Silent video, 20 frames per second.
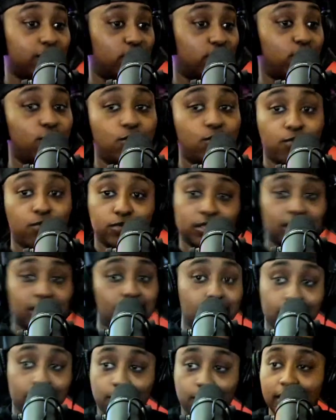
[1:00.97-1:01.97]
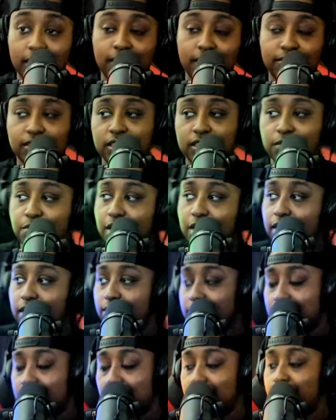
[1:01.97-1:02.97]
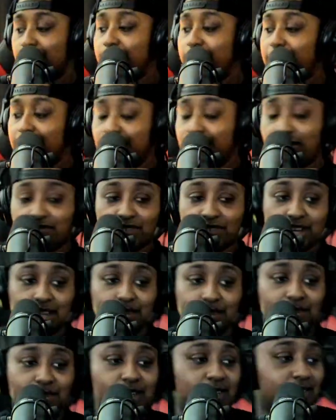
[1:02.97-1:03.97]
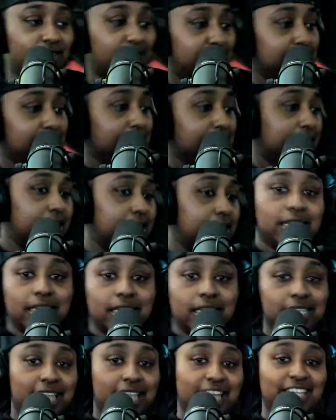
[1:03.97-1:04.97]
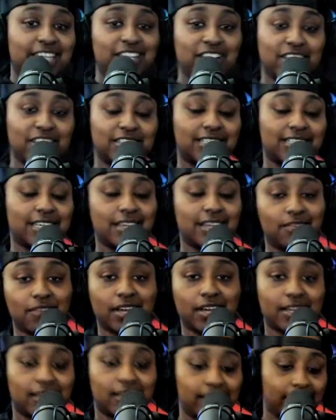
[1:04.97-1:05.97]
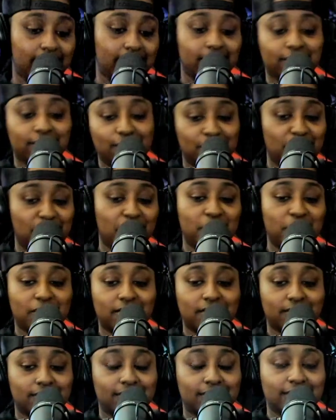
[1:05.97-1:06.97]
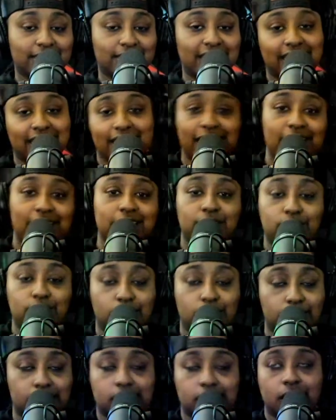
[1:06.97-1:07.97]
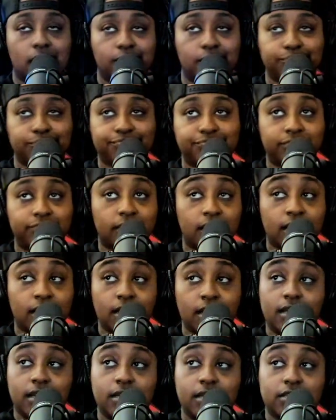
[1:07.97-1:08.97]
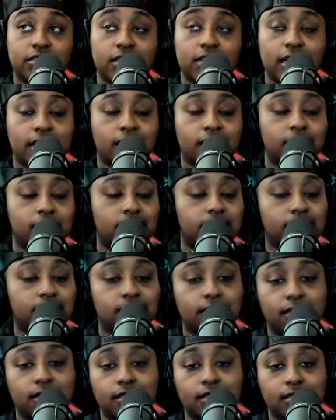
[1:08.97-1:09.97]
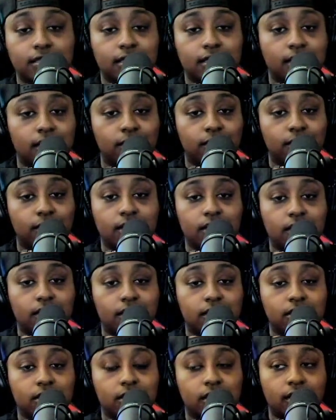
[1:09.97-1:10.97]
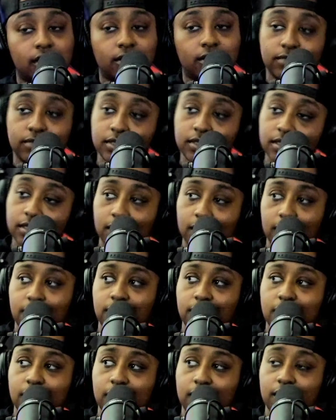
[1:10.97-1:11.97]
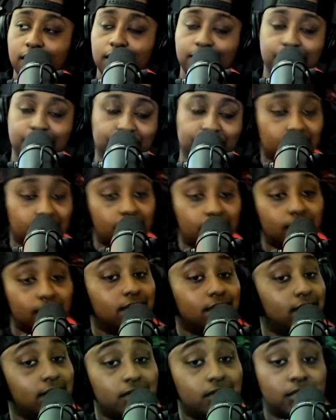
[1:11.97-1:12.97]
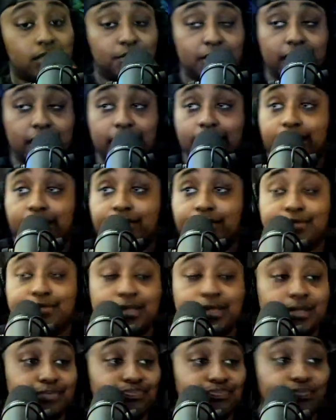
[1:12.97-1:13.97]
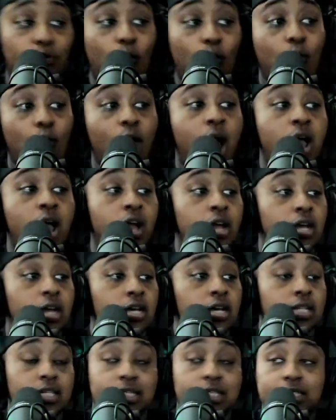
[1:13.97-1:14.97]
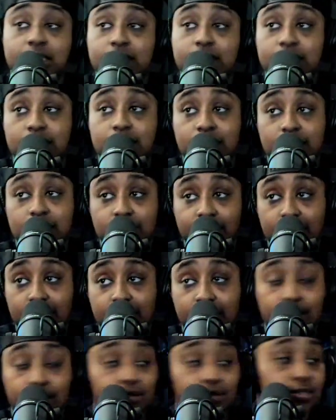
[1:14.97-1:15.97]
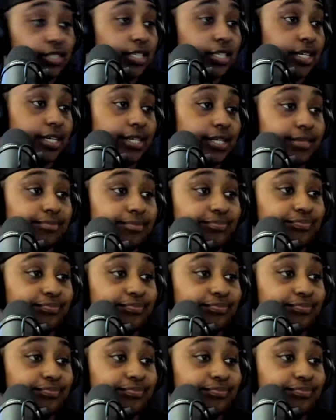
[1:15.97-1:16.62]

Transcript: dude was done or whatever, she probably was like, oh, he was fine or whatever. Let me see. Like, you know what I'm saying? If I could get, you know, get a dance with him or something. Child, and she done seen him with another chick and was like, what? Girls be hating, but let's get into this video, child.